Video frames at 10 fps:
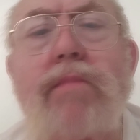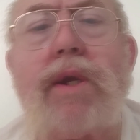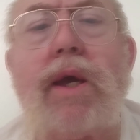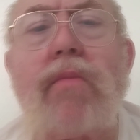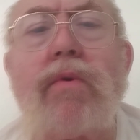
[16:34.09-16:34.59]

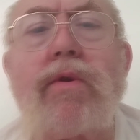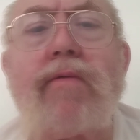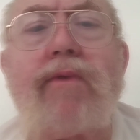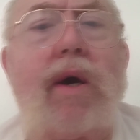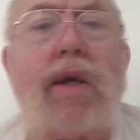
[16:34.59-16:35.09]
been able
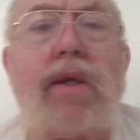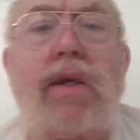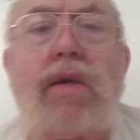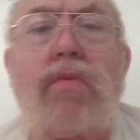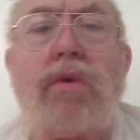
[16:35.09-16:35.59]
to find
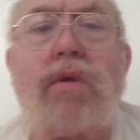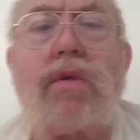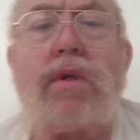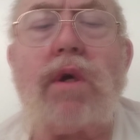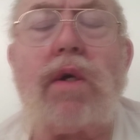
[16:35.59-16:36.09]

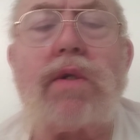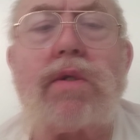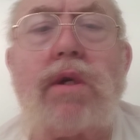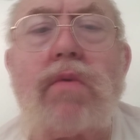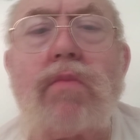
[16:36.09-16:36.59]
anyone. God's
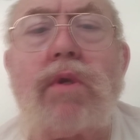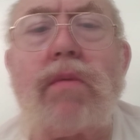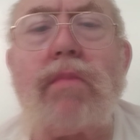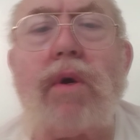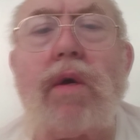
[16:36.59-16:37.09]
not
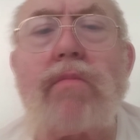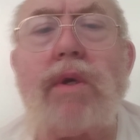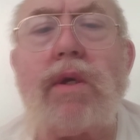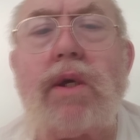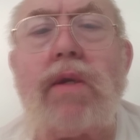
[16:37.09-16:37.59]
really brought
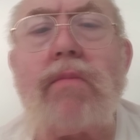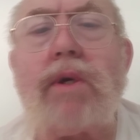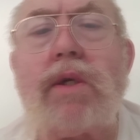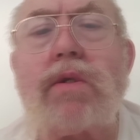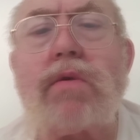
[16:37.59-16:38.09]

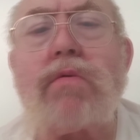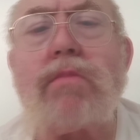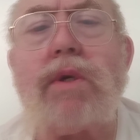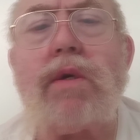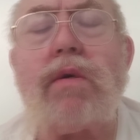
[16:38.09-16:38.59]
anybody to me.